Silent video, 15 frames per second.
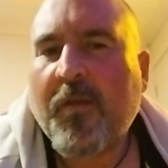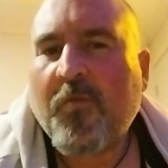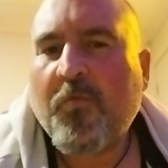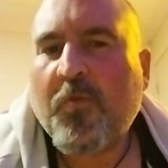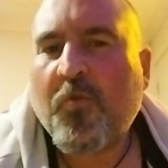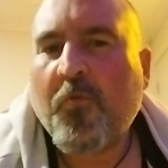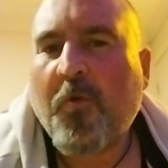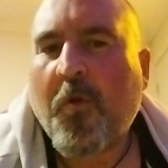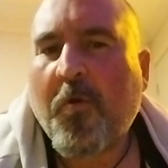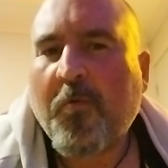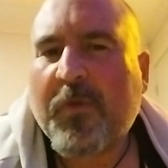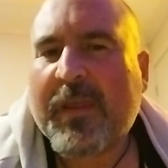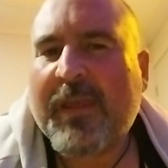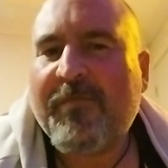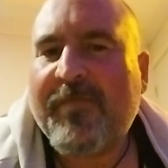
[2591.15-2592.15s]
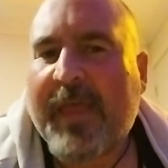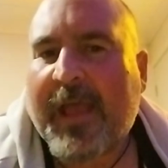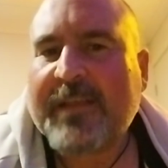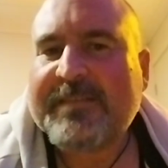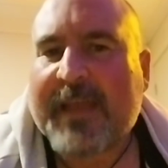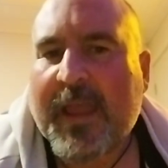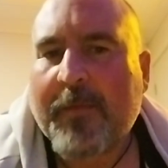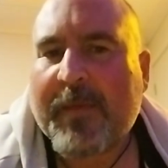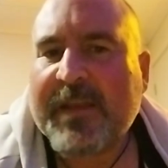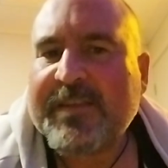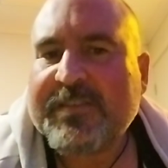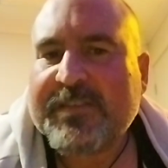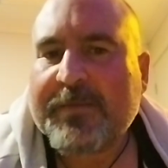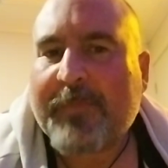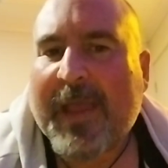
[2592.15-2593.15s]
We'll give that same
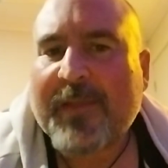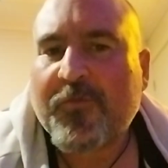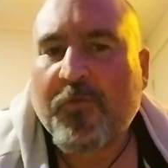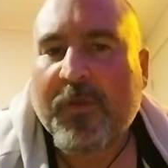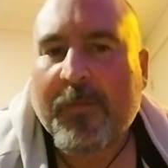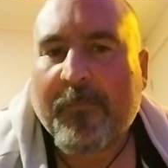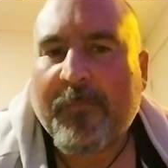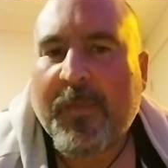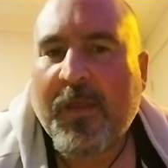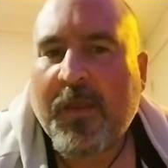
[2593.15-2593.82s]
energy back to him.